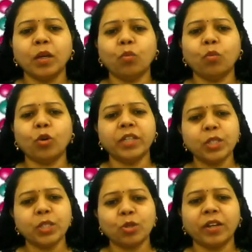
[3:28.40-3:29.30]
Now, what
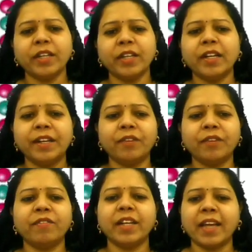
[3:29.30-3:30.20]
is solid,
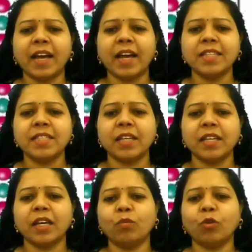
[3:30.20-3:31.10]
liquid, gas,
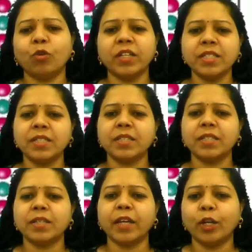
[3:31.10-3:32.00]
and what is
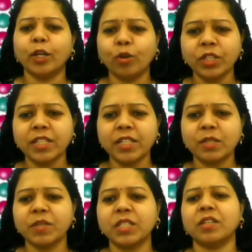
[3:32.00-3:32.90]

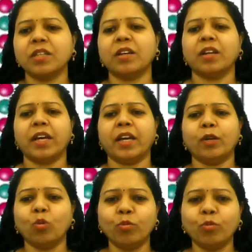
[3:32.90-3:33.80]
heterogeneous mixture
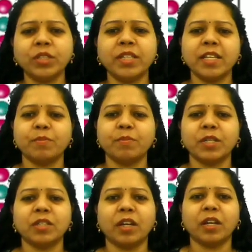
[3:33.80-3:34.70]
and homogeneous
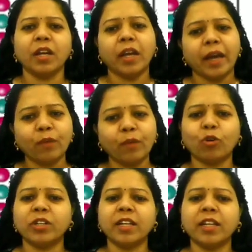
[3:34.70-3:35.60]
mixture,
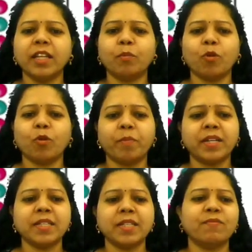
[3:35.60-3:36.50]
and what are their
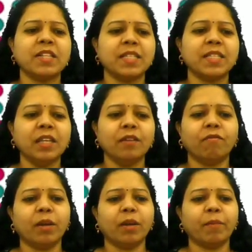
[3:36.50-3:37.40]
properties? We'll see
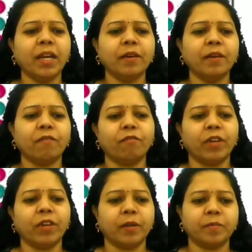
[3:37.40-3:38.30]
one by
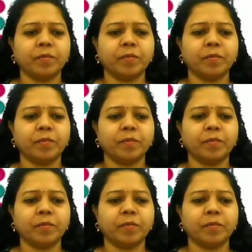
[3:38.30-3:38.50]
one.